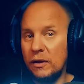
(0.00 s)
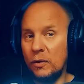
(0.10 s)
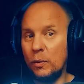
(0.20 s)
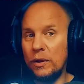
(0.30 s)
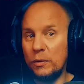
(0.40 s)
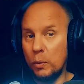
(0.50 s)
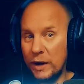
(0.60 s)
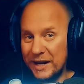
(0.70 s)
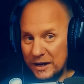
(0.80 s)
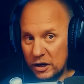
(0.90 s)
with
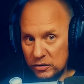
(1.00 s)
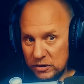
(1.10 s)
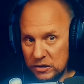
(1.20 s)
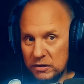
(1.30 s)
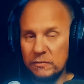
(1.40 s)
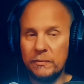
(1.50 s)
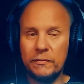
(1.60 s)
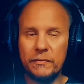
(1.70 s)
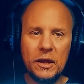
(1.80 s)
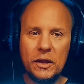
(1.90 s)
Windows.
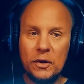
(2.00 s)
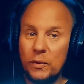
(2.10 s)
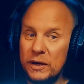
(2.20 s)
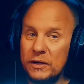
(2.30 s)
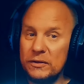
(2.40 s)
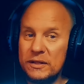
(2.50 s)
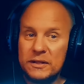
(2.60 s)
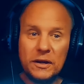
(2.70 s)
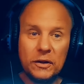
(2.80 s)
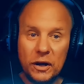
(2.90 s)
Windows is
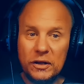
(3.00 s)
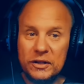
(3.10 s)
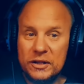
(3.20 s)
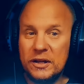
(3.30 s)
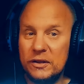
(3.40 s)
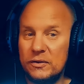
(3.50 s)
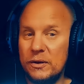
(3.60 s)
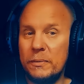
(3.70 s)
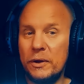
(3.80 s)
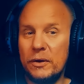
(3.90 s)
the largest
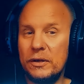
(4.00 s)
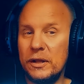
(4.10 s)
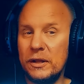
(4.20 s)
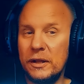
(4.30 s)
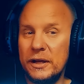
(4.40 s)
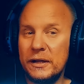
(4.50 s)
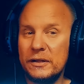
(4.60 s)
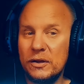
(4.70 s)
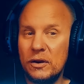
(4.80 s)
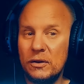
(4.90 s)
contributor to the
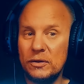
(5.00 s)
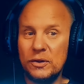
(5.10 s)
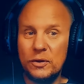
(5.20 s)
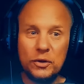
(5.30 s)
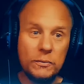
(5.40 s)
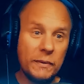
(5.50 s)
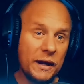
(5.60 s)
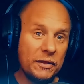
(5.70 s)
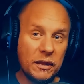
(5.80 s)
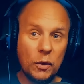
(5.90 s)
Linux kernel, so you
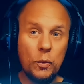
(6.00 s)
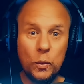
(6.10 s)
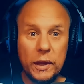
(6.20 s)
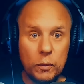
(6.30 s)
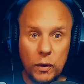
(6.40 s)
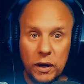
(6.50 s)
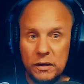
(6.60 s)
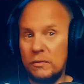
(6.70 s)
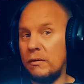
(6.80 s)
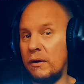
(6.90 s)
might think we
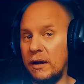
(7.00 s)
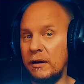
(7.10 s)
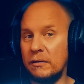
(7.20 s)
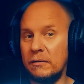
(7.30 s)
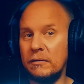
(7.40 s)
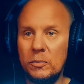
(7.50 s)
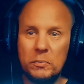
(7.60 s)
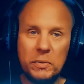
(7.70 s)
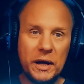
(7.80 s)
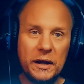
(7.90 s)
won, right?
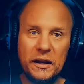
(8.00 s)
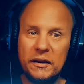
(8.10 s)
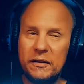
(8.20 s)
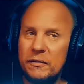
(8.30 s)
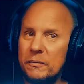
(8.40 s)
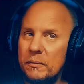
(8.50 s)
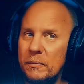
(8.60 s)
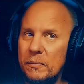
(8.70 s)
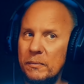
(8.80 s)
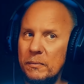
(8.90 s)
But
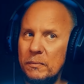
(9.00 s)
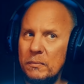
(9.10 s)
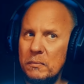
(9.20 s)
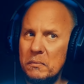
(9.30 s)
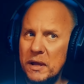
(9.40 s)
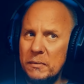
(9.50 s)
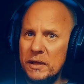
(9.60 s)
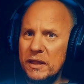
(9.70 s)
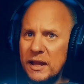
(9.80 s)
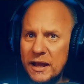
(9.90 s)
maybe
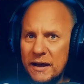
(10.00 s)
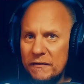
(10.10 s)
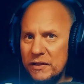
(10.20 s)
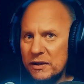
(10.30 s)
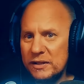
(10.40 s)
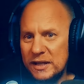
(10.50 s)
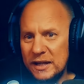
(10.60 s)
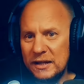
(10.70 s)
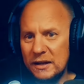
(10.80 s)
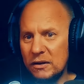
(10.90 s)
they have their
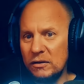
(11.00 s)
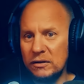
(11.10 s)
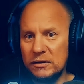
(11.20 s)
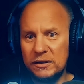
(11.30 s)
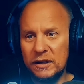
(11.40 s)
tentacles